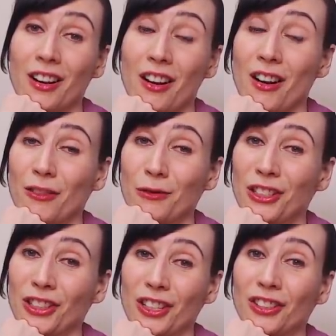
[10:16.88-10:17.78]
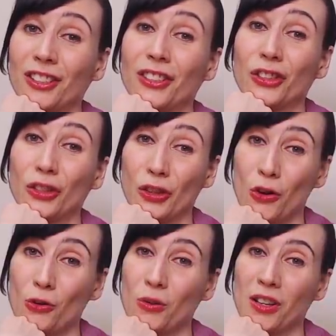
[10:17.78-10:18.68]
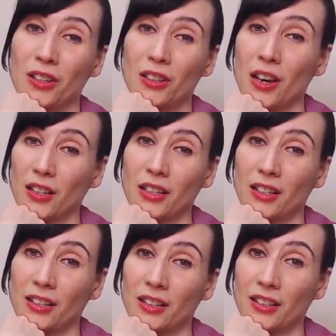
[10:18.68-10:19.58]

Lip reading: aren't we just so lucky?